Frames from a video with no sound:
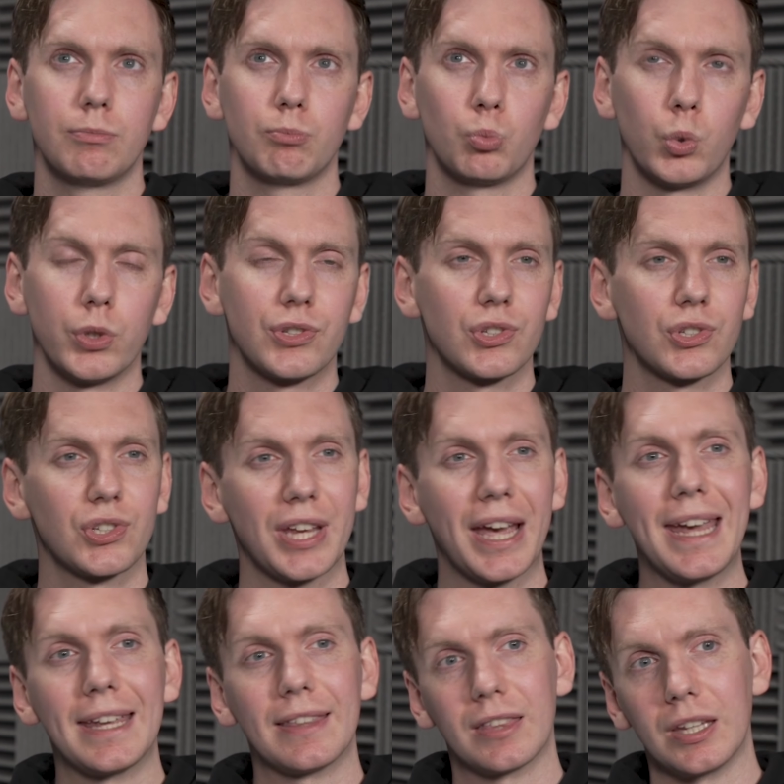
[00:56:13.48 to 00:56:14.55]
would
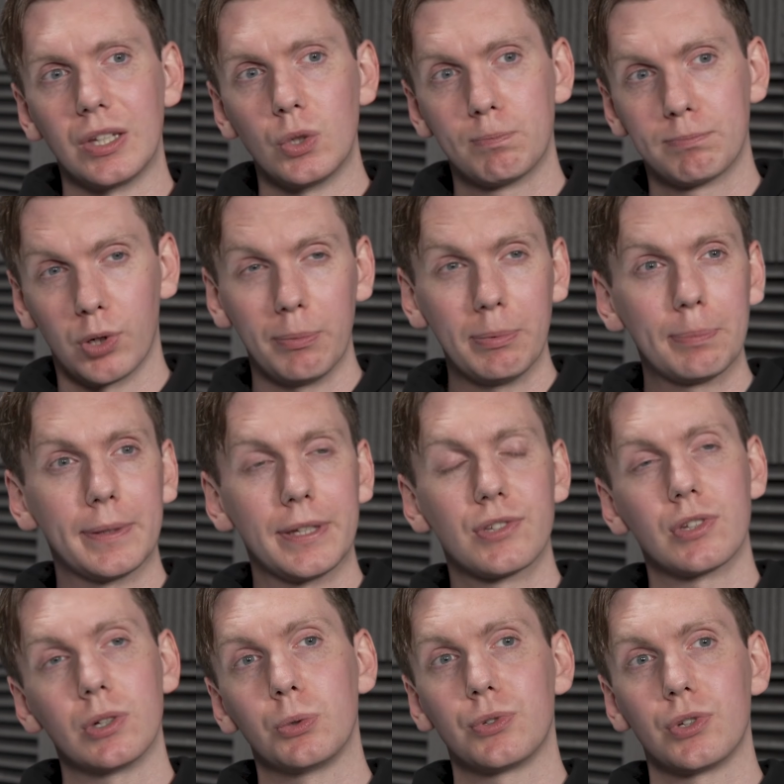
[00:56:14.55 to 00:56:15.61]
say that you probably
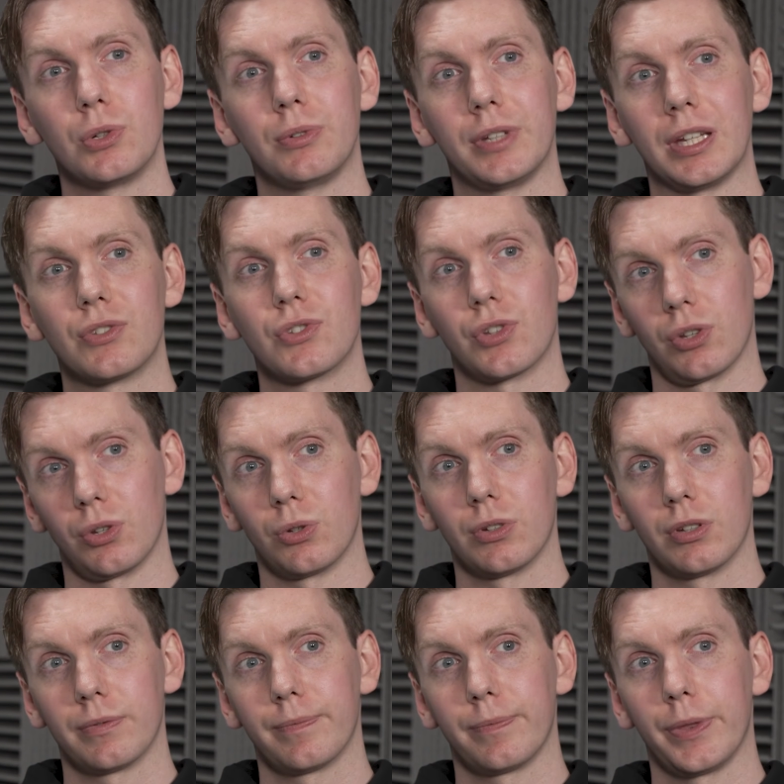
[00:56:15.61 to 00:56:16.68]
still do need to
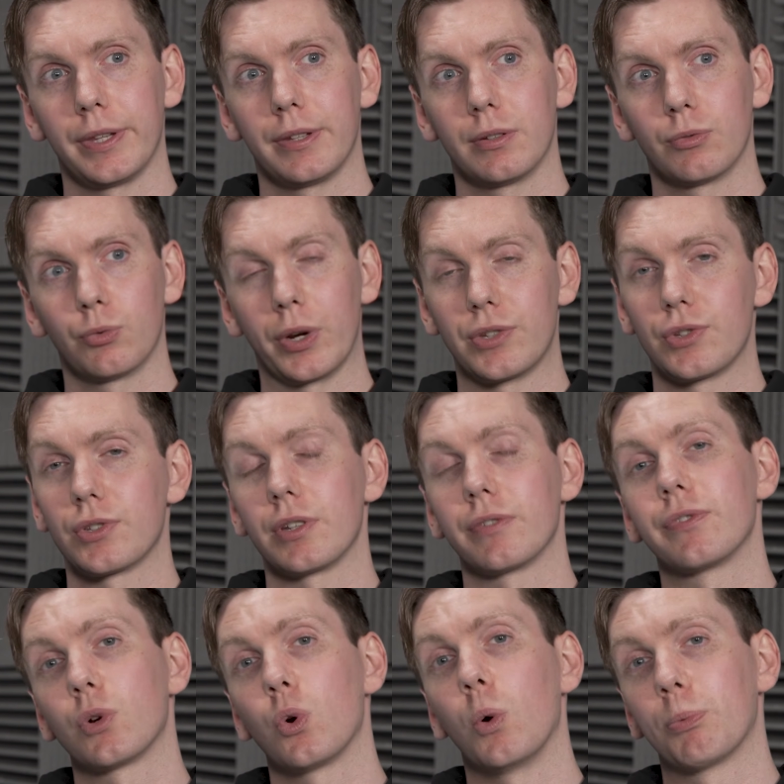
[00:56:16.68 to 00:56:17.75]
register
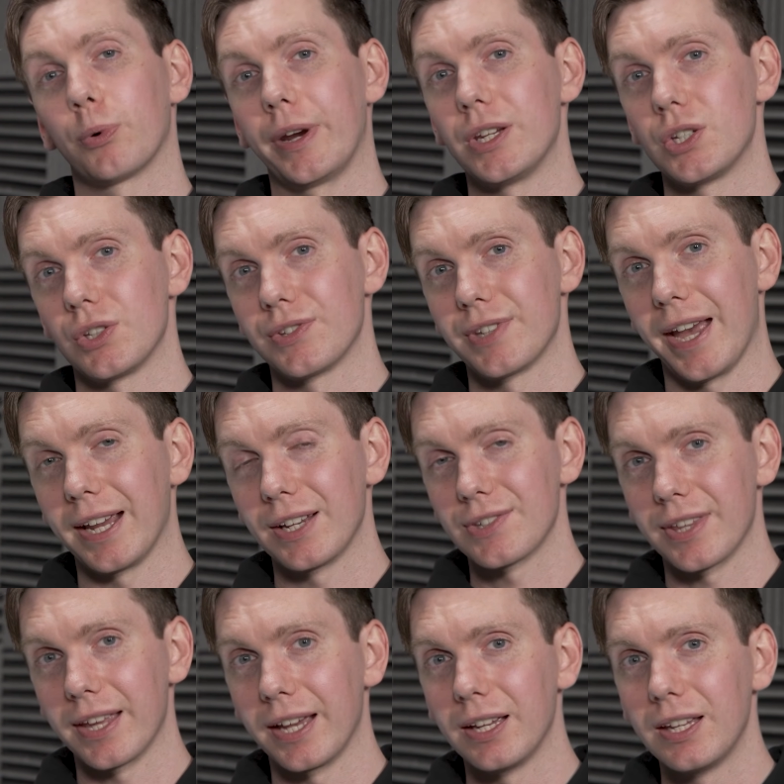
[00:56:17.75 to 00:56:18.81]
for corporation tax
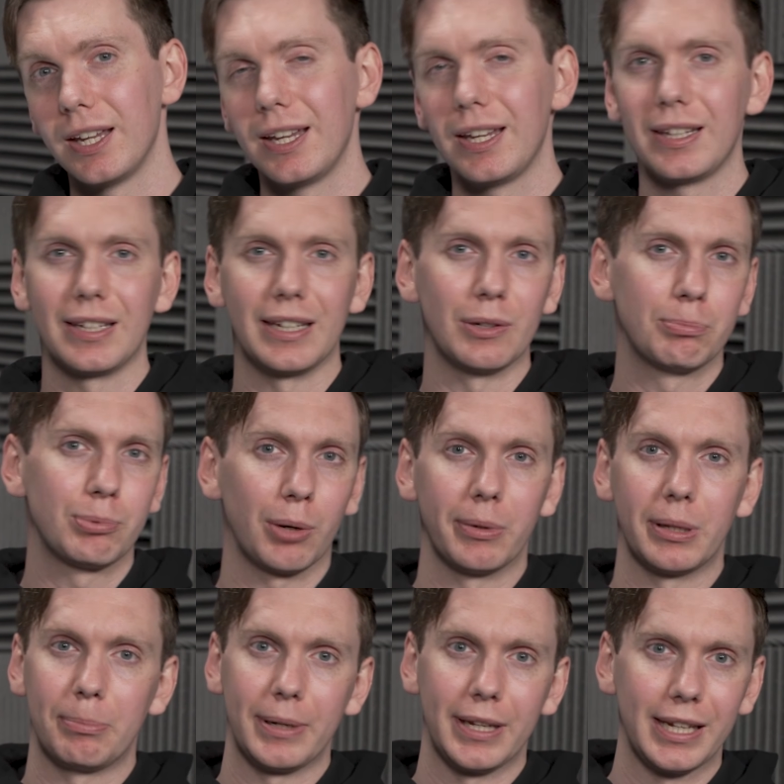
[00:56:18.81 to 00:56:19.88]
there. It'll
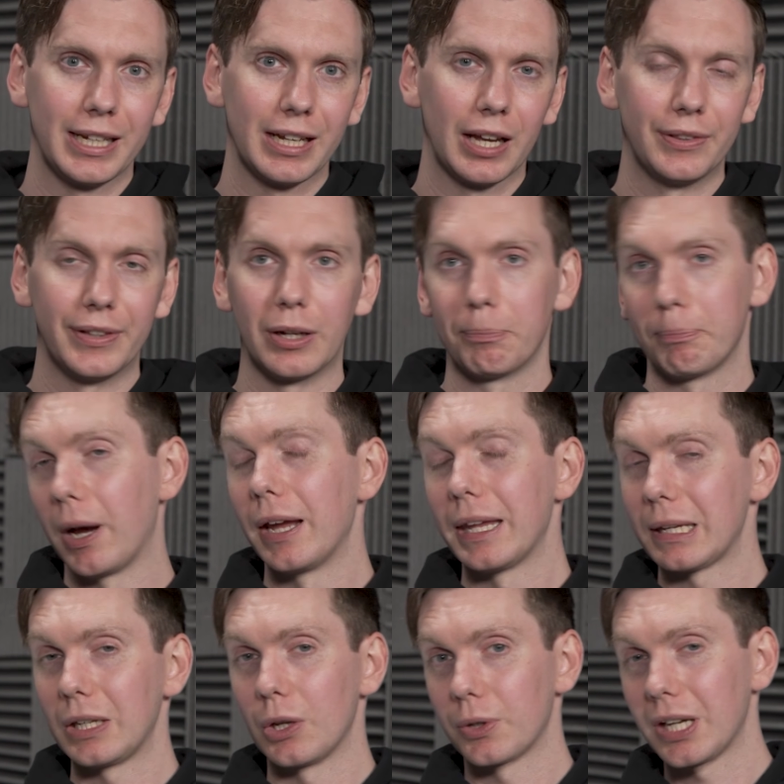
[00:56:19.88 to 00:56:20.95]
probably be
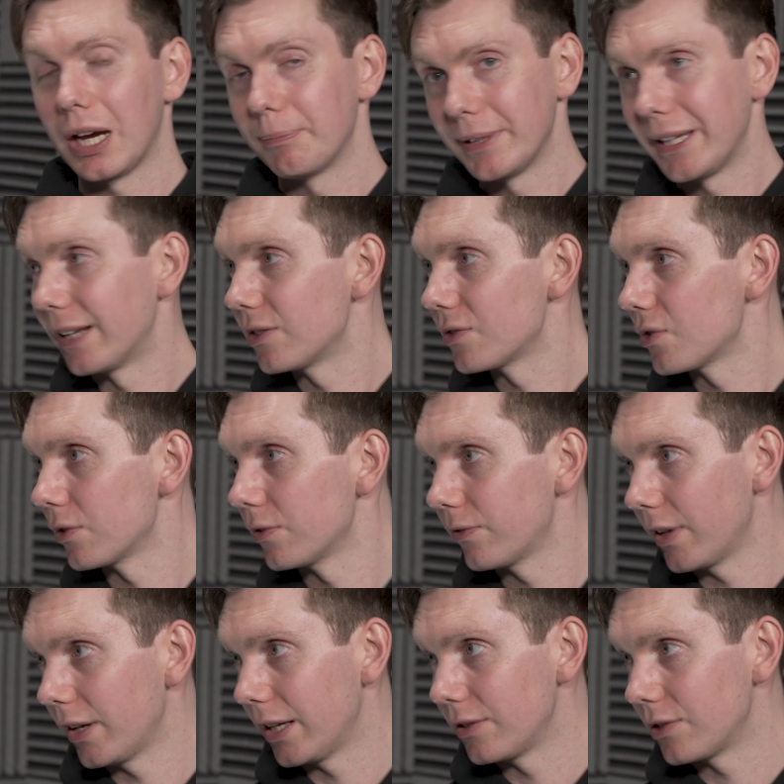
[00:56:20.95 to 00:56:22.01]
come the end
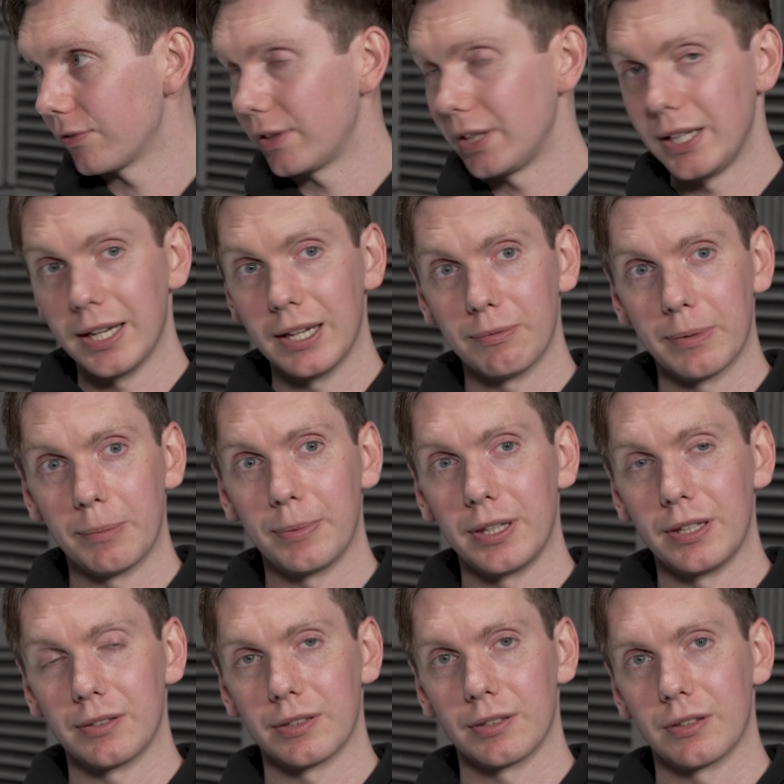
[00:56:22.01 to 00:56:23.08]
of the year. Remember,
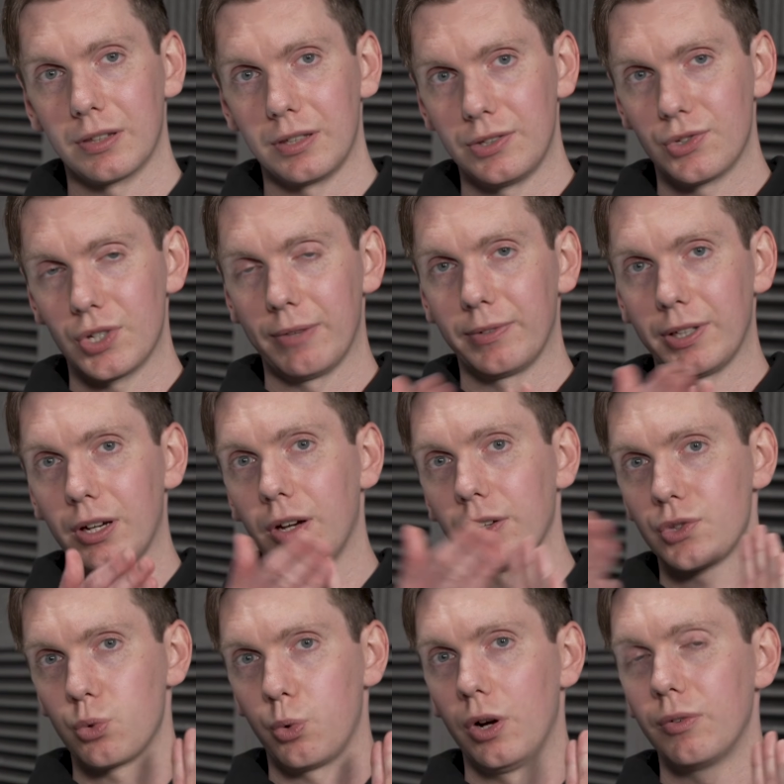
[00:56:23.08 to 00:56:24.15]
these generally are
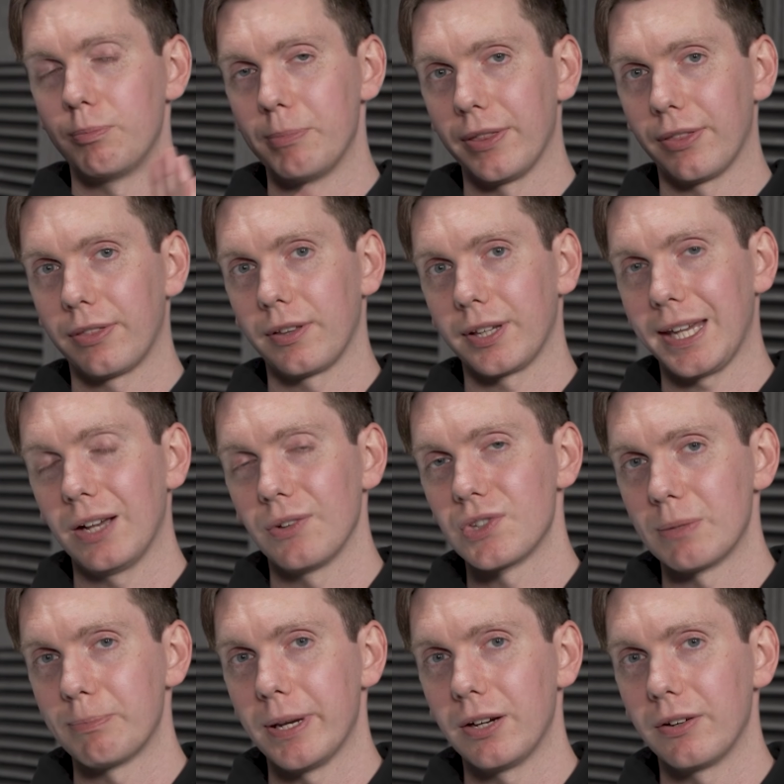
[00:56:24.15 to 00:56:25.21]
12-month
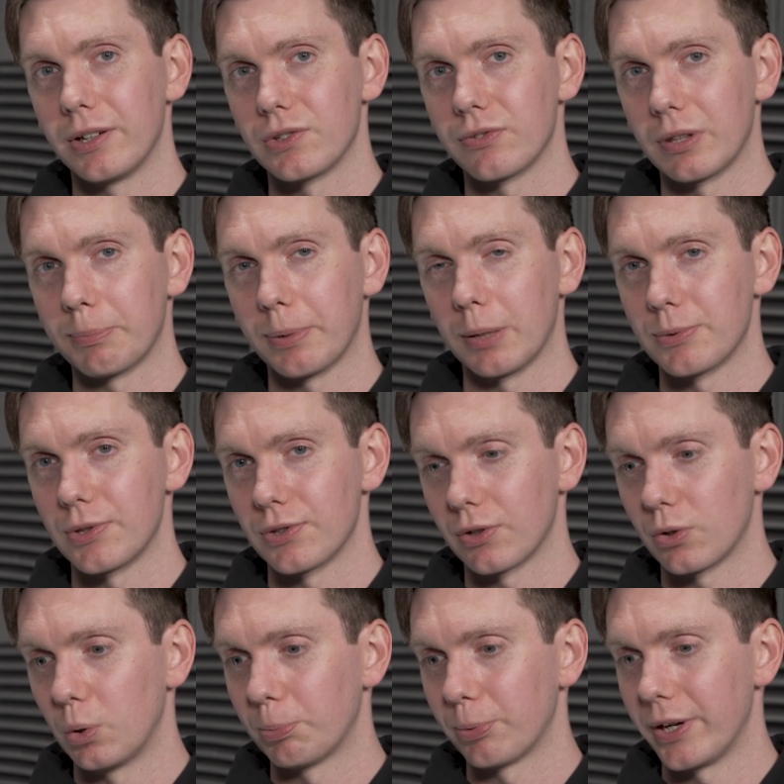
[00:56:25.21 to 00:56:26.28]
accounting periods for the purposes of
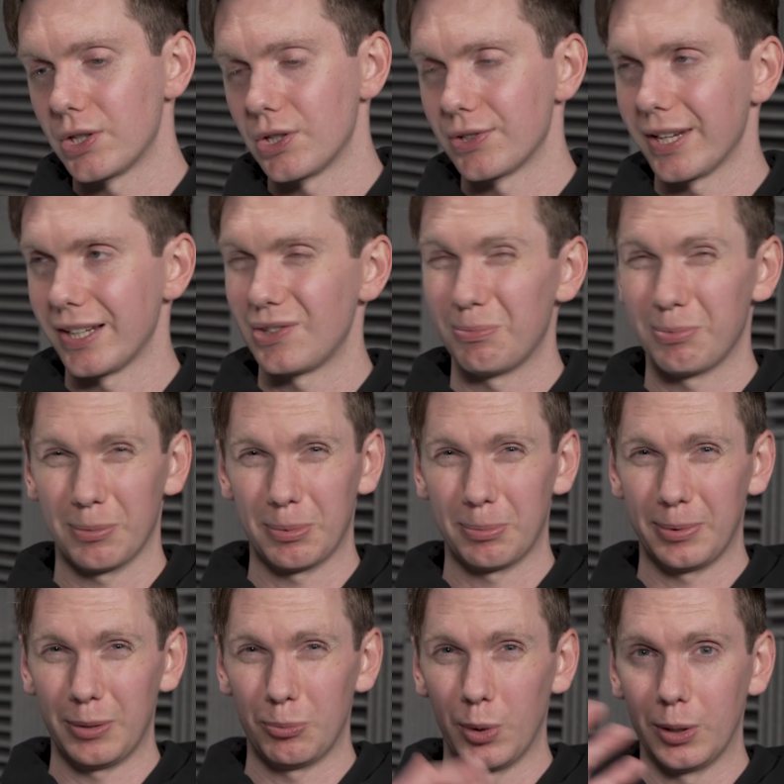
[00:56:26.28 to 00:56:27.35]
corporation tax. You
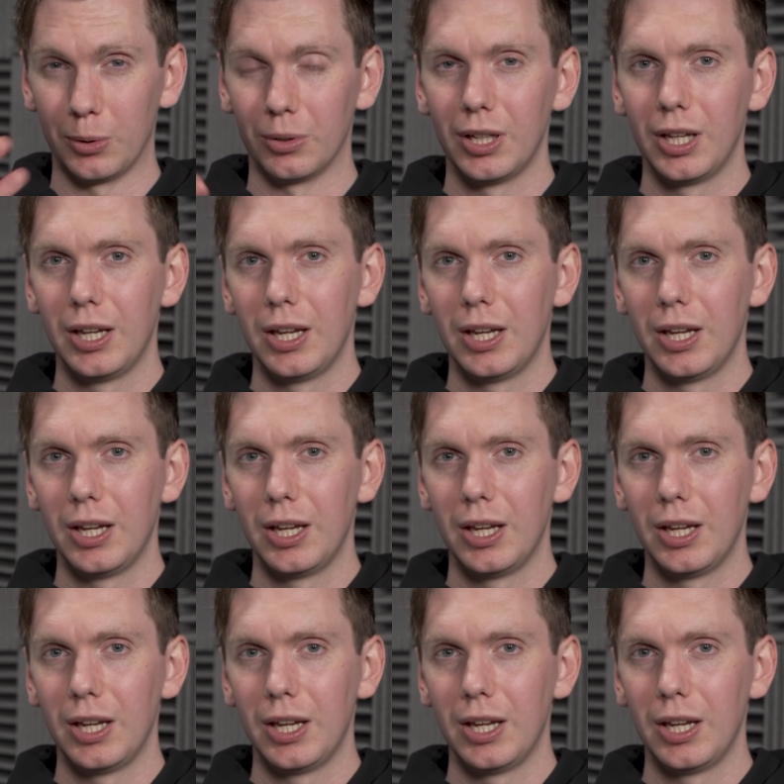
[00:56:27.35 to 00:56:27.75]
probably will